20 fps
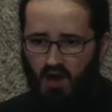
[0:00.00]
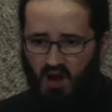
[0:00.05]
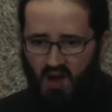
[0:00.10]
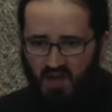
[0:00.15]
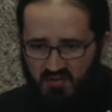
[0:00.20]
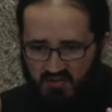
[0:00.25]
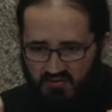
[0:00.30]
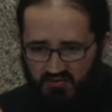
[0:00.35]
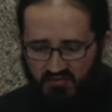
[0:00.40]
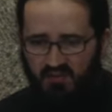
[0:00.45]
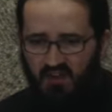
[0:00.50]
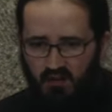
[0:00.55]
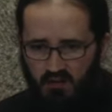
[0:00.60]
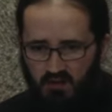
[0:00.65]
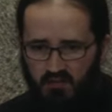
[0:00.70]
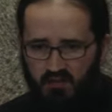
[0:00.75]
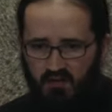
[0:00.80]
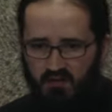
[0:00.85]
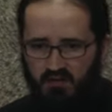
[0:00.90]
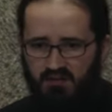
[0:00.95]
I
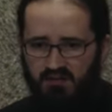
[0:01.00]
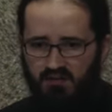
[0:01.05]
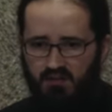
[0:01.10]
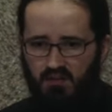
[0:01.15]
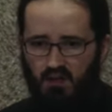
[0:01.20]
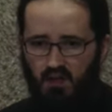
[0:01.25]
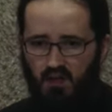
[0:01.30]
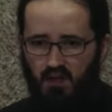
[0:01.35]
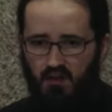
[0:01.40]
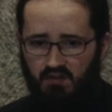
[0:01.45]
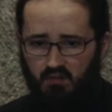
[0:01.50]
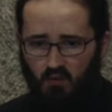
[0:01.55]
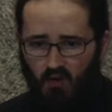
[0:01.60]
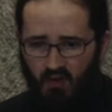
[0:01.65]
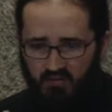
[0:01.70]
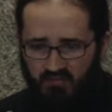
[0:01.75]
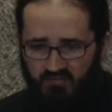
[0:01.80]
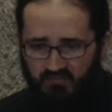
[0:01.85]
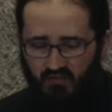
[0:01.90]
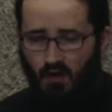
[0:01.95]
feel this, so
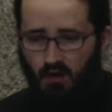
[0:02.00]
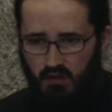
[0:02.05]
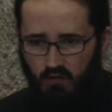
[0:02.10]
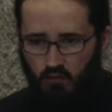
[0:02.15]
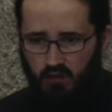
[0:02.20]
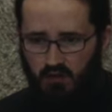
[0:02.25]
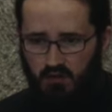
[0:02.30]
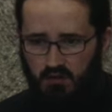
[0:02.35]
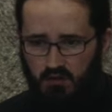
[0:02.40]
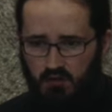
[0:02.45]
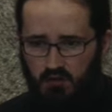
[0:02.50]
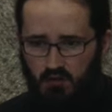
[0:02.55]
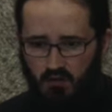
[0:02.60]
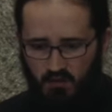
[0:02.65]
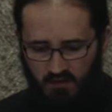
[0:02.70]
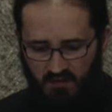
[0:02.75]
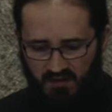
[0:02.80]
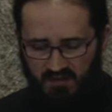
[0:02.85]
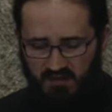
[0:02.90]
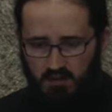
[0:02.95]
I'll follow it.
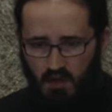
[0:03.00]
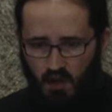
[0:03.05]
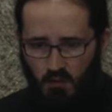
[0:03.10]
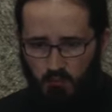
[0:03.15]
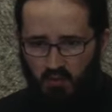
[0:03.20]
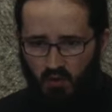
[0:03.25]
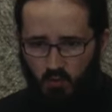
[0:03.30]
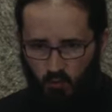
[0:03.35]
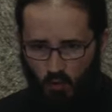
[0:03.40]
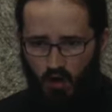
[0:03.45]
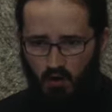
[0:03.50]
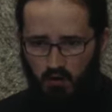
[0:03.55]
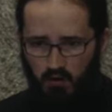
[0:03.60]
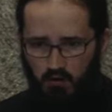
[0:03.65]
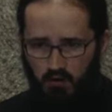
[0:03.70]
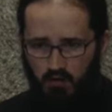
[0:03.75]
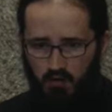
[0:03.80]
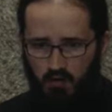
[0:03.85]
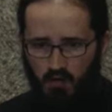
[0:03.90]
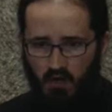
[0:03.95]
That's number
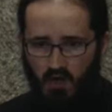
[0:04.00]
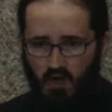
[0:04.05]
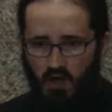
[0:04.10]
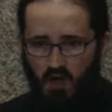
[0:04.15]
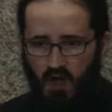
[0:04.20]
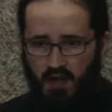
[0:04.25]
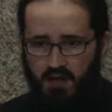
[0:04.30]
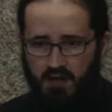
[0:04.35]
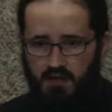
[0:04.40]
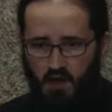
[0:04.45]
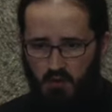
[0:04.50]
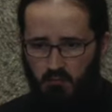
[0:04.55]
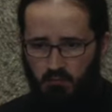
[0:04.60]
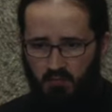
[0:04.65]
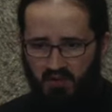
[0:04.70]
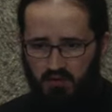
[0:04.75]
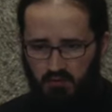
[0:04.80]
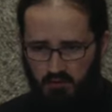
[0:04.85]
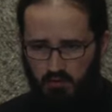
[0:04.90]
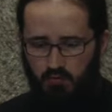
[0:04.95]
one. And
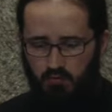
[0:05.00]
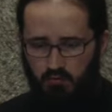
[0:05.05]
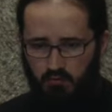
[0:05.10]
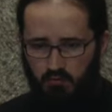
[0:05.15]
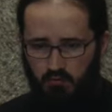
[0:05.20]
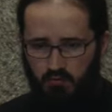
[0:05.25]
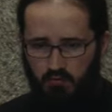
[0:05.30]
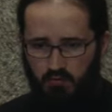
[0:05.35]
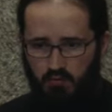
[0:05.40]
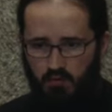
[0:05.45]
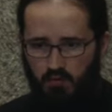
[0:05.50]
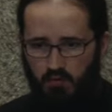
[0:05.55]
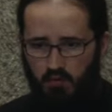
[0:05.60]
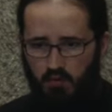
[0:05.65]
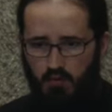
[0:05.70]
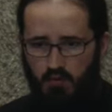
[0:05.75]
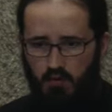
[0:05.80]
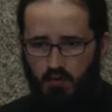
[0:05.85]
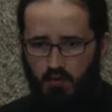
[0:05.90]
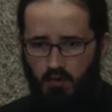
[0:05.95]
number two,
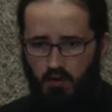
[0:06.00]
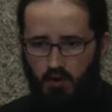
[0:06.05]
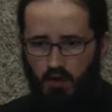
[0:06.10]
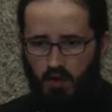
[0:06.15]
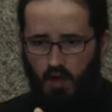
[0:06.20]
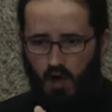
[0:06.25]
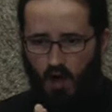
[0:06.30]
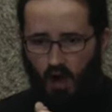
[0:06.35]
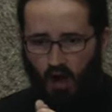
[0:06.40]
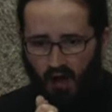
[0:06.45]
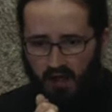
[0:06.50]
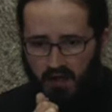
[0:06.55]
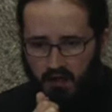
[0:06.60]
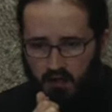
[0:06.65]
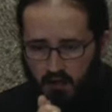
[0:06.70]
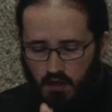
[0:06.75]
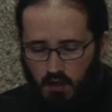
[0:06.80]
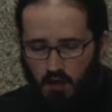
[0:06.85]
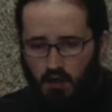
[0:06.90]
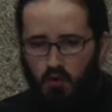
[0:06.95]
I
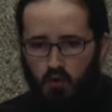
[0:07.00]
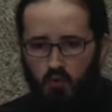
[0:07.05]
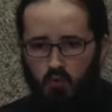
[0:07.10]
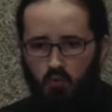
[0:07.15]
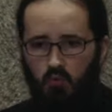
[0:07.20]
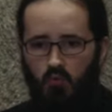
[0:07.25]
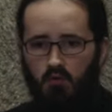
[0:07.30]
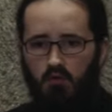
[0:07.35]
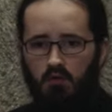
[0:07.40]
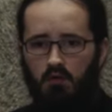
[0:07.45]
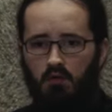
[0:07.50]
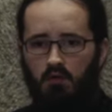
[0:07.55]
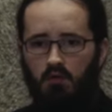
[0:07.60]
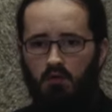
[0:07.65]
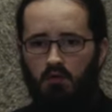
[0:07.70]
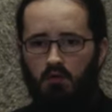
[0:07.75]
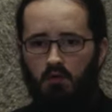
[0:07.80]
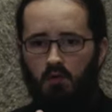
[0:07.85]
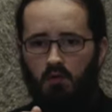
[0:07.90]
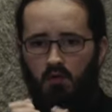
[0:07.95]
know
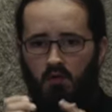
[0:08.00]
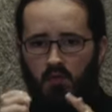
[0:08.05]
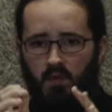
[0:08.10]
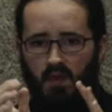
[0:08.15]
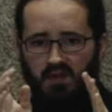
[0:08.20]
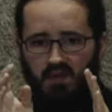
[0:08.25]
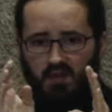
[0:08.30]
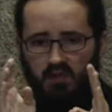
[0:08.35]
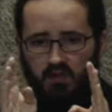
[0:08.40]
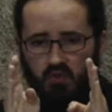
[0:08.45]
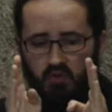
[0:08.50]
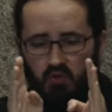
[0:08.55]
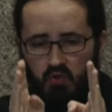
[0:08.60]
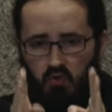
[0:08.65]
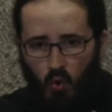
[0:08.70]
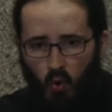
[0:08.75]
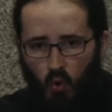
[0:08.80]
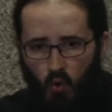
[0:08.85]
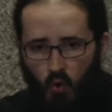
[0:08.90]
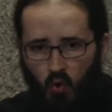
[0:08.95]
that
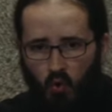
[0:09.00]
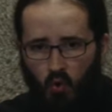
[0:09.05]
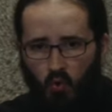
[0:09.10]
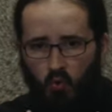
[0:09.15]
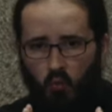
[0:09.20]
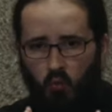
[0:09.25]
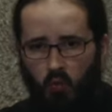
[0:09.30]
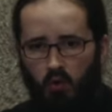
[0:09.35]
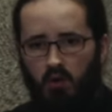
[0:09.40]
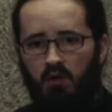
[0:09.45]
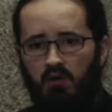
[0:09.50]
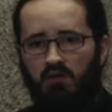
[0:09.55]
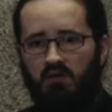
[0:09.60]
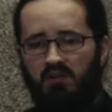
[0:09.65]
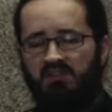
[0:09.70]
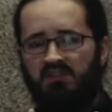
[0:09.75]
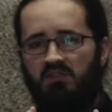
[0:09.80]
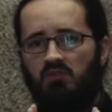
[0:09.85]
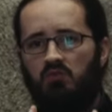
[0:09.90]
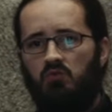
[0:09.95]
your word
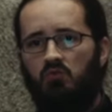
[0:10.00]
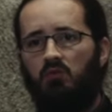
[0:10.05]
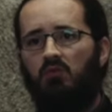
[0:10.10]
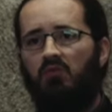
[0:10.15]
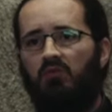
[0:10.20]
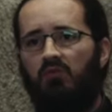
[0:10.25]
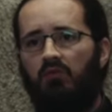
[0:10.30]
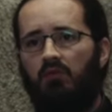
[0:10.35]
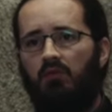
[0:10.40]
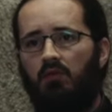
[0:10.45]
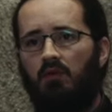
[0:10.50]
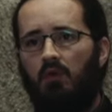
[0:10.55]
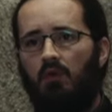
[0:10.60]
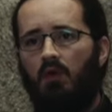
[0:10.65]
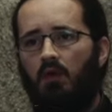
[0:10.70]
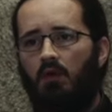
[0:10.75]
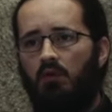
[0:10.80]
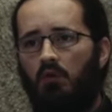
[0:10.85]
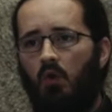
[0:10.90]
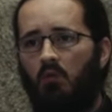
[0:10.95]
is truth,
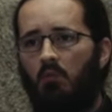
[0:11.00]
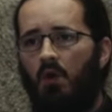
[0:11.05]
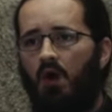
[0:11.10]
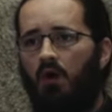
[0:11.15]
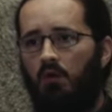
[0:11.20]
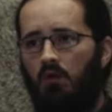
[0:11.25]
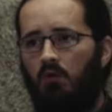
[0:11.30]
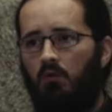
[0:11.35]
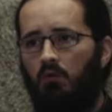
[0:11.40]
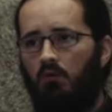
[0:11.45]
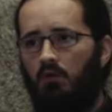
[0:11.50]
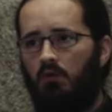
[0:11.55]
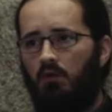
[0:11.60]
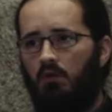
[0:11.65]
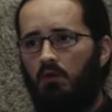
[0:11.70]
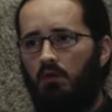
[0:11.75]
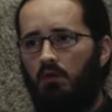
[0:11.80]
not my own.